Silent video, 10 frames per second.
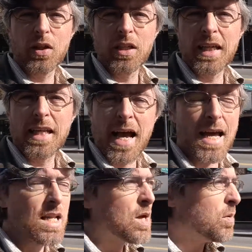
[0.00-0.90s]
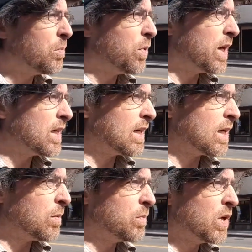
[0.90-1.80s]
can eat at, but
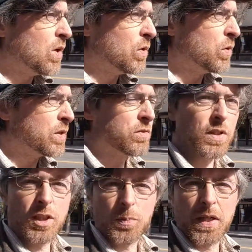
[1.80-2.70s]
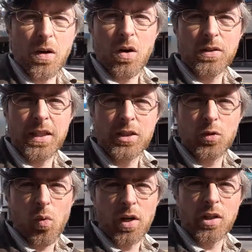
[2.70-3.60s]
you can really spend all day
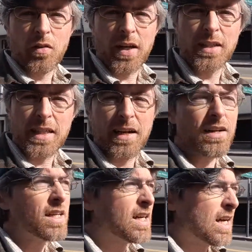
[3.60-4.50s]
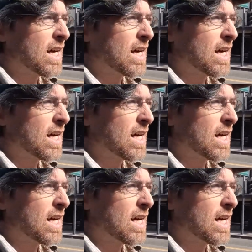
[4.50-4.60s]
just wandering around this area,